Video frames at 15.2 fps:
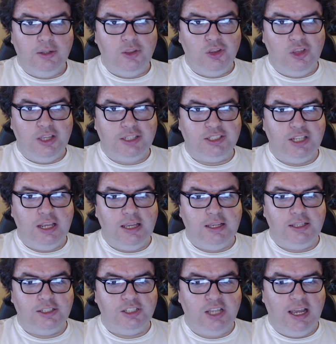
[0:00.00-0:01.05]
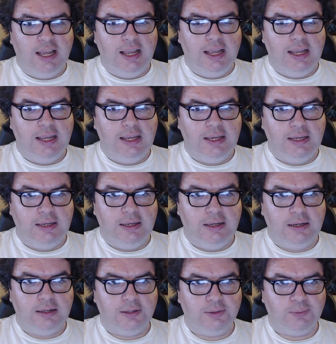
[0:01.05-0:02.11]
This is a
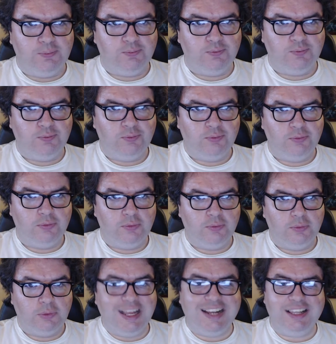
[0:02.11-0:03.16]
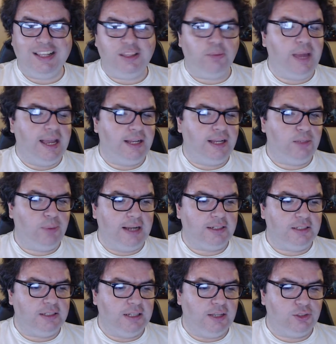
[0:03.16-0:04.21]
getting the band back
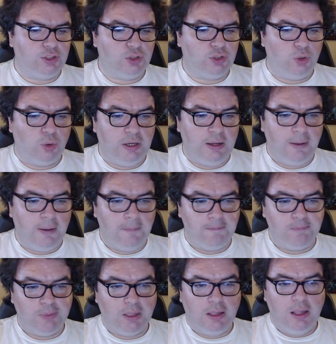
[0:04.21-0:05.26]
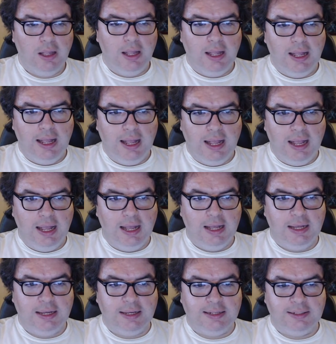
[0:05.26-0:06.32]
together story.
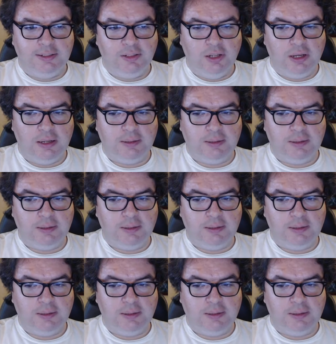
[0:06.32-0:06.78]
And